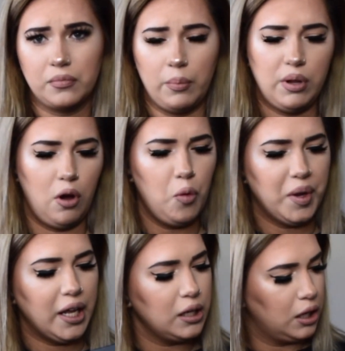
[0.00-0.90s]
When you
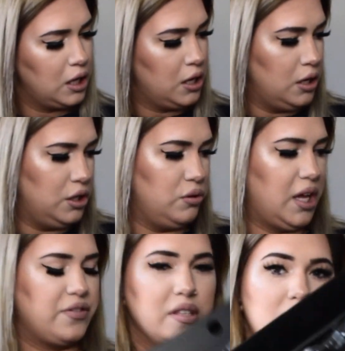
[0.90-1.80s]
open it, you
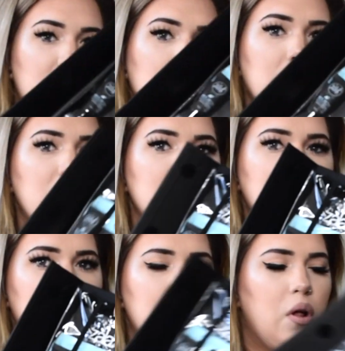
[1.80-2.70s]
get this cute little
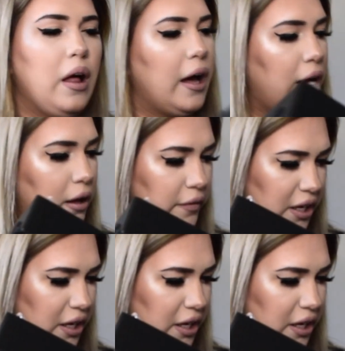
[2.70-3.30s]
sample of,